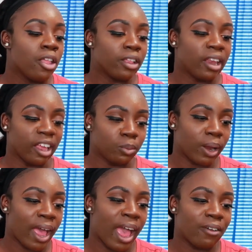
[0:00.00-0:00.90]
The next one
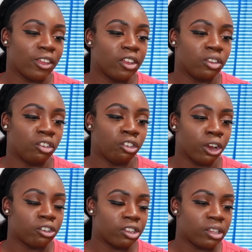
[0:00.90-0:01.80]
I have here is the
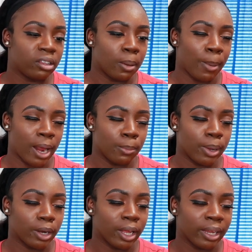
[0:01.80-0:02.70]
Jergens Body
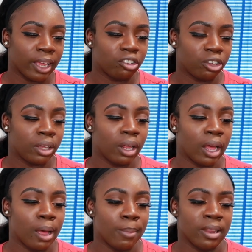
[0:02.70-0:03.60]
Butter Collection.
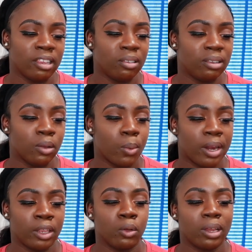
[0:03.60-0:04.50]
Um, and this is the one
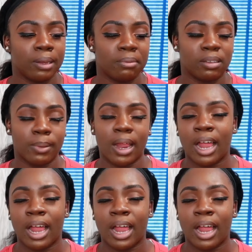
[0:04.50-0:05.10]
in eucalyptus mint.